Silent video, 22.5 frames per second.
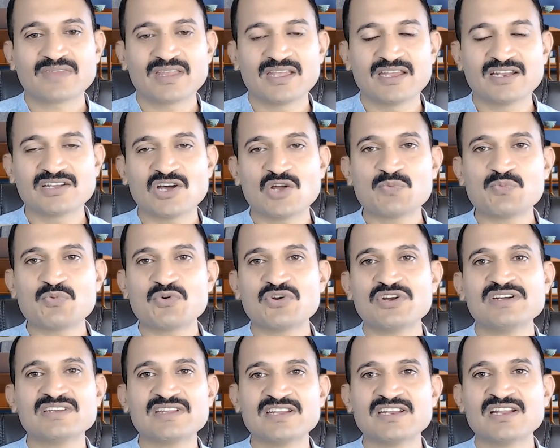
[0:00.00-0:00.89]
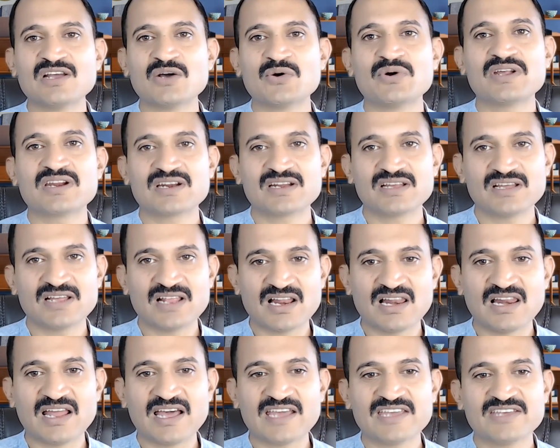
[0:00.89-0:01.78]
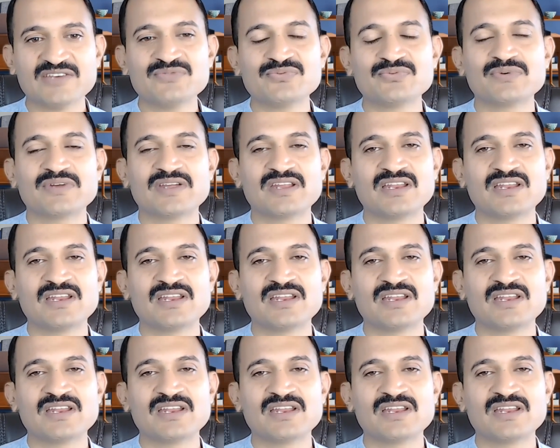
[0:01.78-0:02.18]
incorporate in our life,